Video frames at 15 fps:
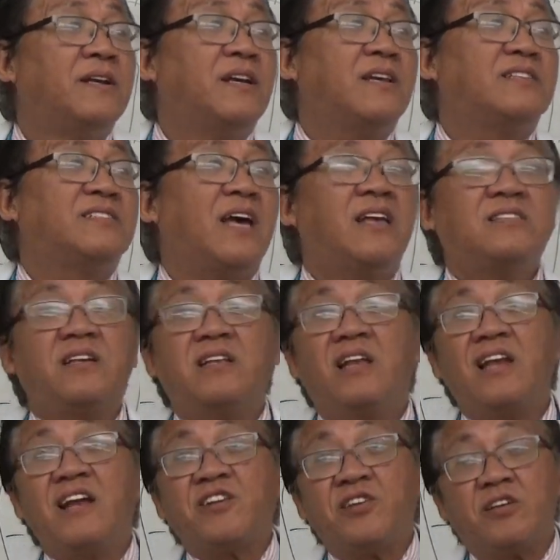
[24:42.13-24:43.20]
It sends an
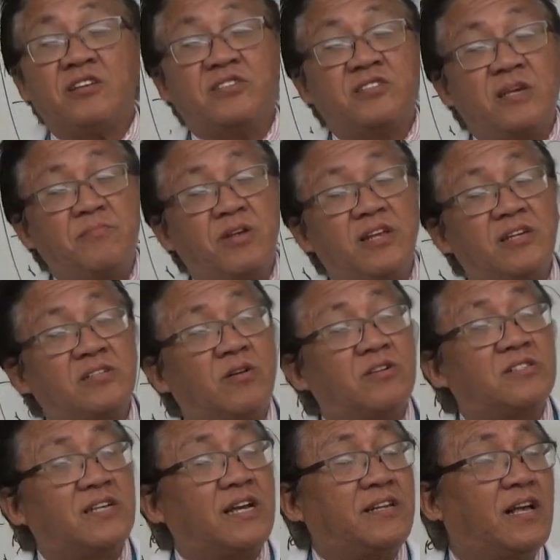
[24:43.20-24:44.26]
electrical stimulus or
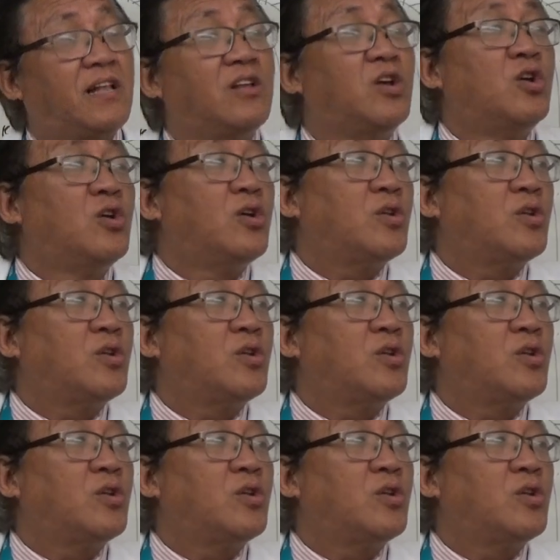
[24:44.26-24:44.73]
signal